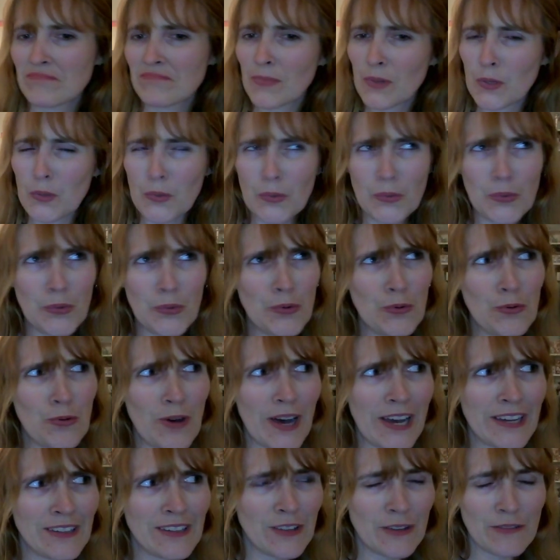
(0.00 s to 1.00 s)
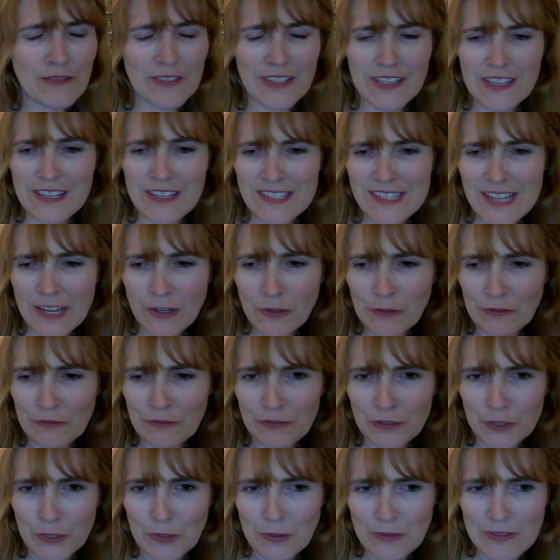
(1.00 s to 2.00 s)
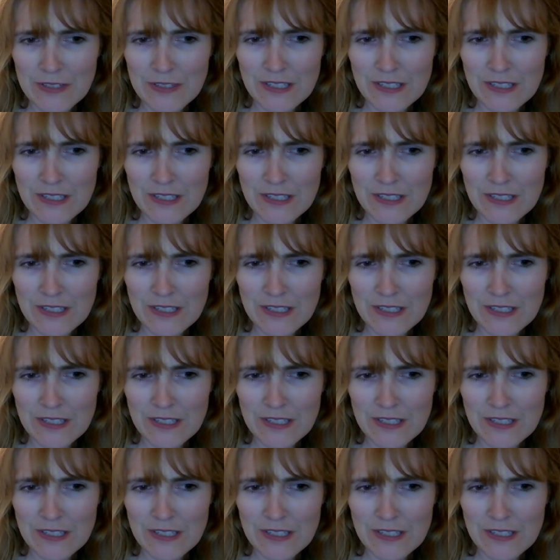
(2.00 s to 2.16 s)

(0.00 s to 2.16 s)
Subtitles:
Ooh, I love, is that a flute?